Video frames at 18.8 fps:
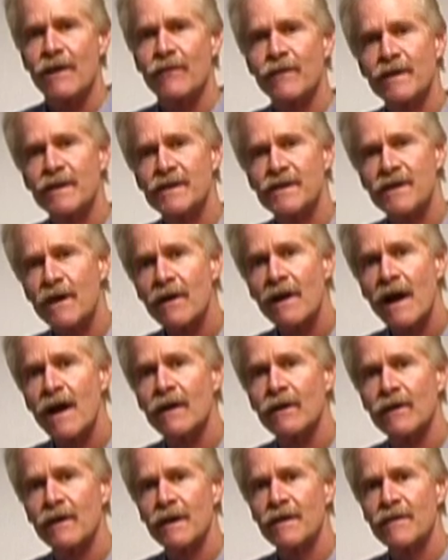If we start
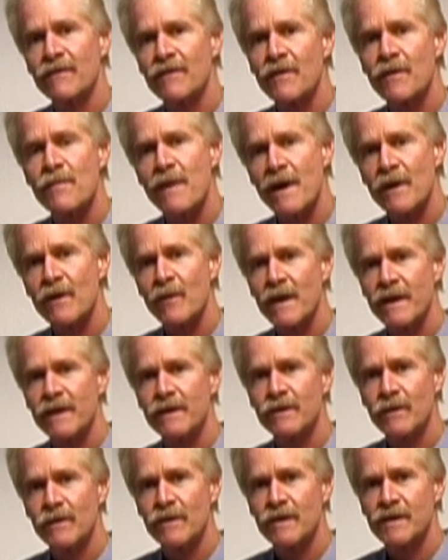out looking for a better way to
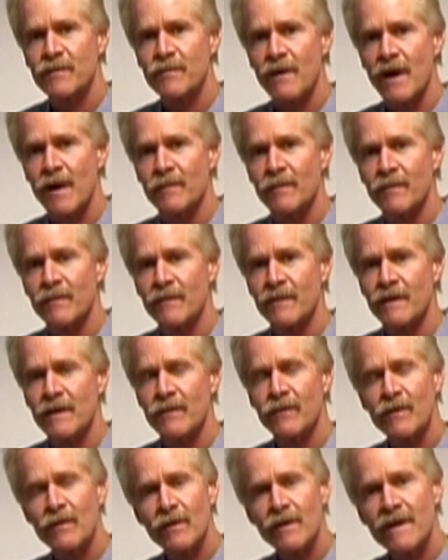do this problem,
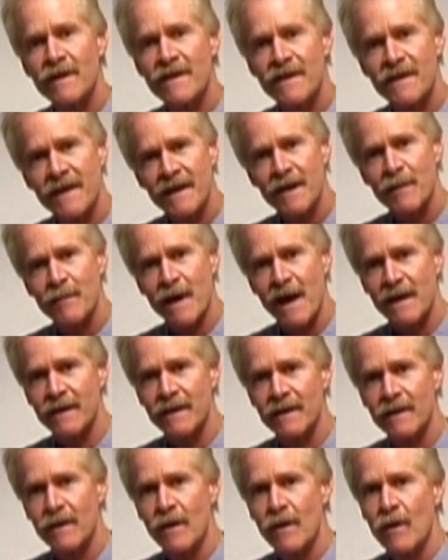if we really think about
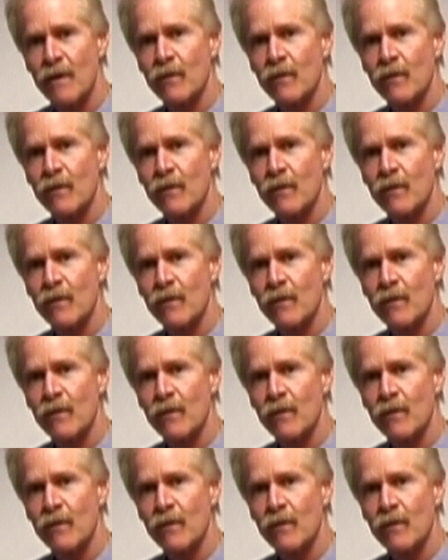it,